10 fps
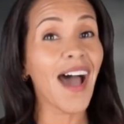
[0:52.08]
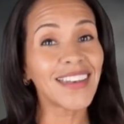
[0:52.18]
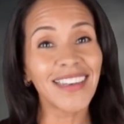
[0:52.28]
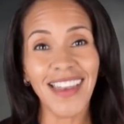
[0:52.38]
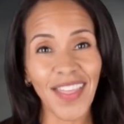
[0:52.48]

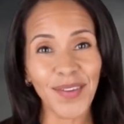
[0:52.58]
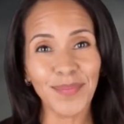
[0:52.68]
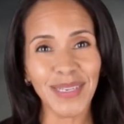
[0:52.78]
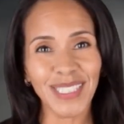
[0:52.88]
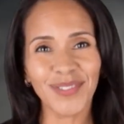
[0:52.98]
Another
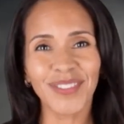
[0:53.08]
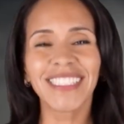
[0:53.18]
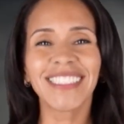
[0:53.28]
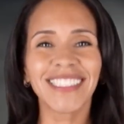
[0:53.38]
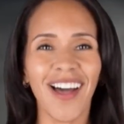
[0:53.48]

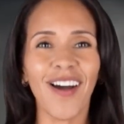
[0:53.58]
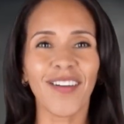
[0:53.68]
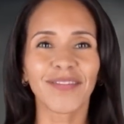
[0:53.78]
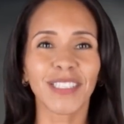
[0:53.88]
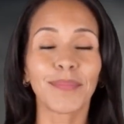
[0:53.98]
mystery
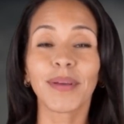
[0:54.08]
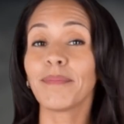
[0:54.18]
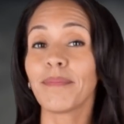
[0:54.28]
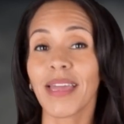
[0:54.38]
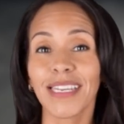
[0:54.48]
solved,
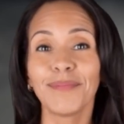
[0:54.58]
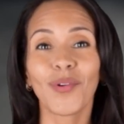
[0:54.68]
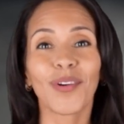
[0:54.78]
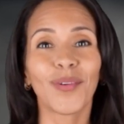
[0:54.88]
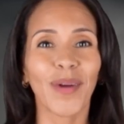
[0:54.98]
but many
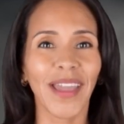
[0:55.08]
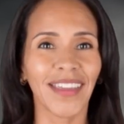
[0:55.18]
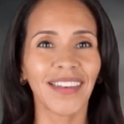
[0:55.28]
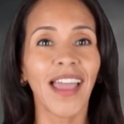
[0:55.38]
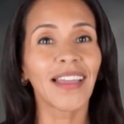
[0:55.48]
more
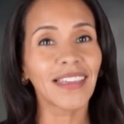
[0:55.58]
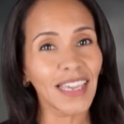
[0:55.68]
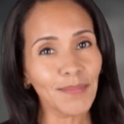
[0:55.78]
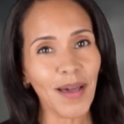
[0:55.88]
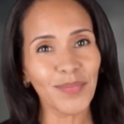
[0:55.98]
await.
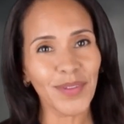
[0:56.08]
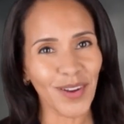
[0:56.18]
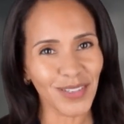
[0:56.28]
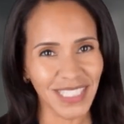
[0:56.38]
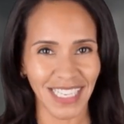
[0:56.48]
Keep up with
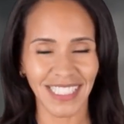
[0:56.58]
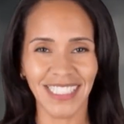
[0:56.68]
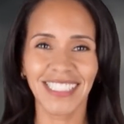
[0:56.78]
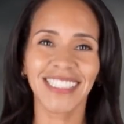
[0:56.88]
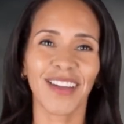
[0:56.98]
our daily
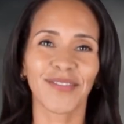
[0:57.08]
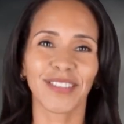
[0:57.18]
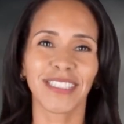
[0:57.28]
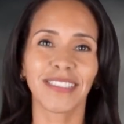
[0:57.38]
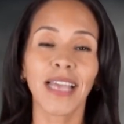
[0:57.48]

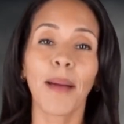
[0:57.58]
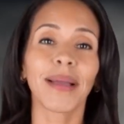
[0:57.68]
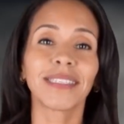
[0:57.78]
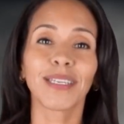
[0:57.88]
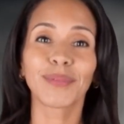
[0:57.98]
discoveries
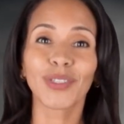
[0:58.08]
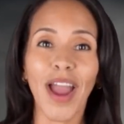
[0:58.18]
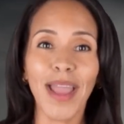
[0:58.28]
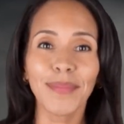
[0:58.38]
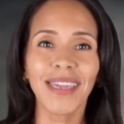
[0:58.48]
by
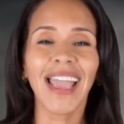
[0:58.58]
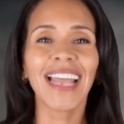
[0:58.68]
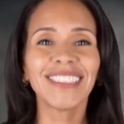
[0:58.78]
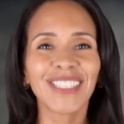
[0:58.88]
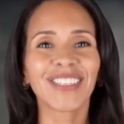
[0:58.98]
subscribing
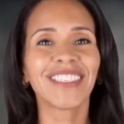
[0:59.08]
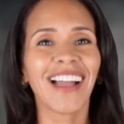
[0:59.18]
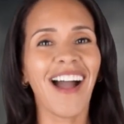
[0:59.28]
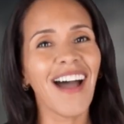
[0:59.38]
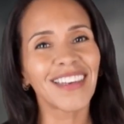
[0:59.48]
and
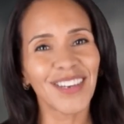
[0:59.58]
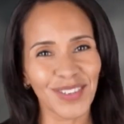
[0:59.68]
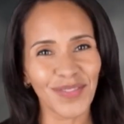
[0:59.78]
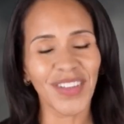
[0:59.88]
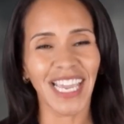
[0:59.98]
turning on
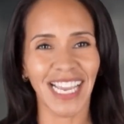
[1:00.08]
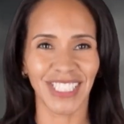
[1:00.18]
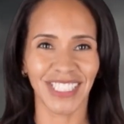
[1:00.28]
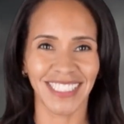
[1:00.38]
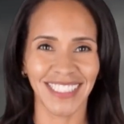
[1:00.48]

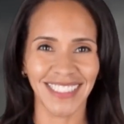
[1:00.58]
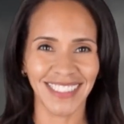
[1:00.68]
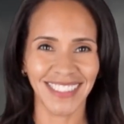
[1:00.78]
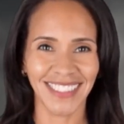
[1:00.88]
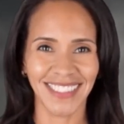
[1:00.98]
notifications.